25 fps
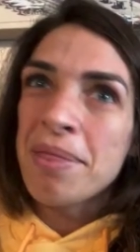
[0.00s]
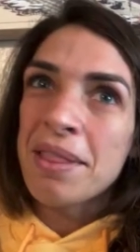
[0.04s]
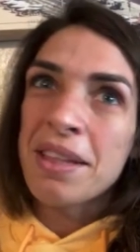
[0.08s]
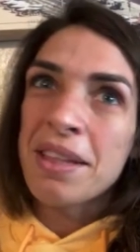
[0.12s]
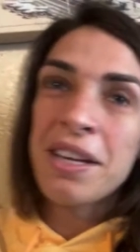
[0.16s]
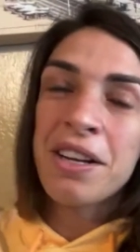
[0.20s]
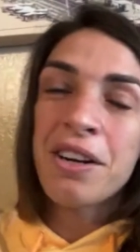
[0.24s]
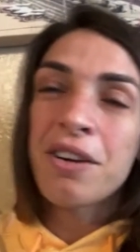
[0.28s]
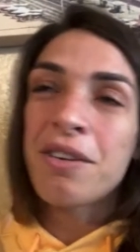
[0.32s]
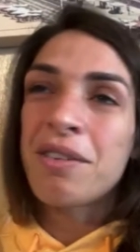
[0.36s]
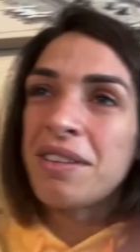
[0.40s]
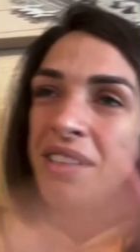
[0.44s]

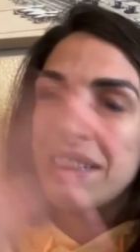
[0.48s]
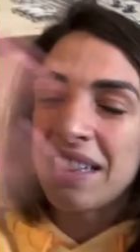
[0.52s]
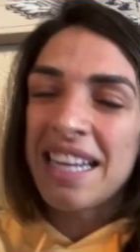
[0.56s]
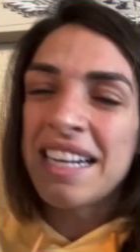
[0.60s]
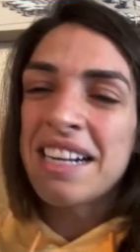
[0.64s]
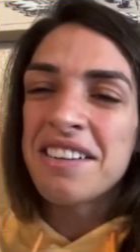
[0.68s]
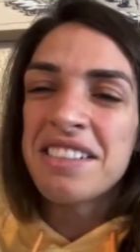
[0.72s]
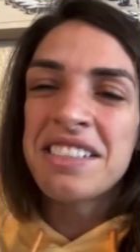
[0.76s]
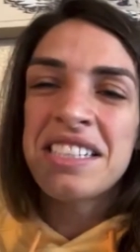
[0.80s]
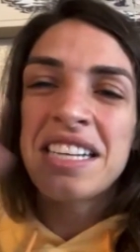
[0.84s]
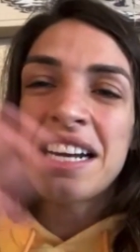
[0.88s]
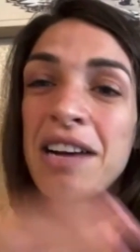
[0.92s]
you know,
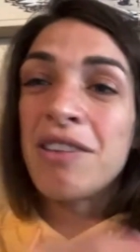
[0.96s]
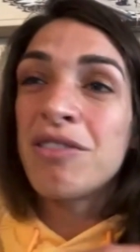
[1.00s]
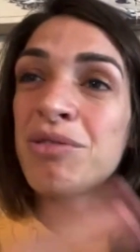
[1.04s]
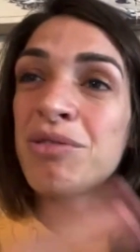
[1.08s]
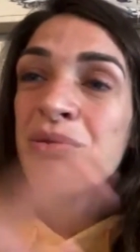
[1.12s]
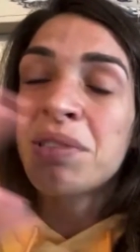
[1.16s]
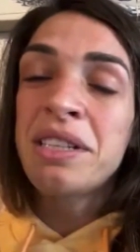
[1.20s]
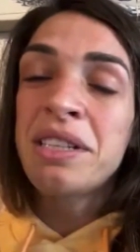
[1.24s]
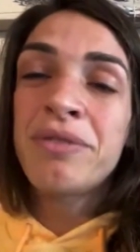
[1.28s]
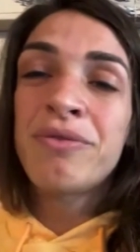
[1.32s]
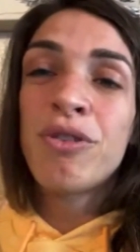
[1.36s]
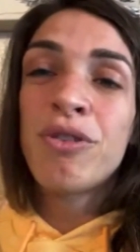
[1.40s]
like I said, I was
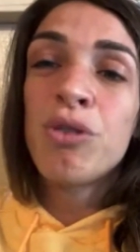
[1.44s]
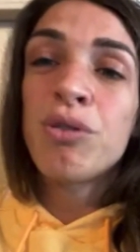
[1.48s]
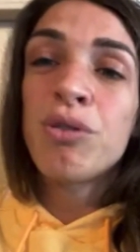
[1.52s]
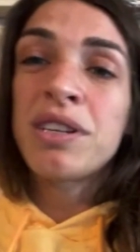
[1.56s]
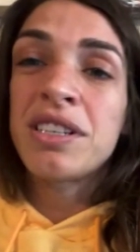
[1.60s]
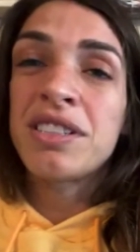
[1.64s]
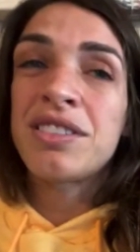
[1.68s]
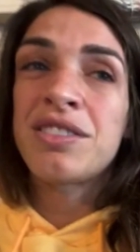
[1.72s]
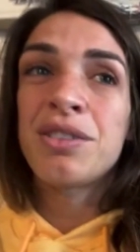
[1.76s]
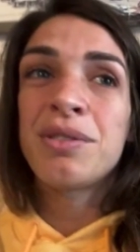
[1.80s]
really focused.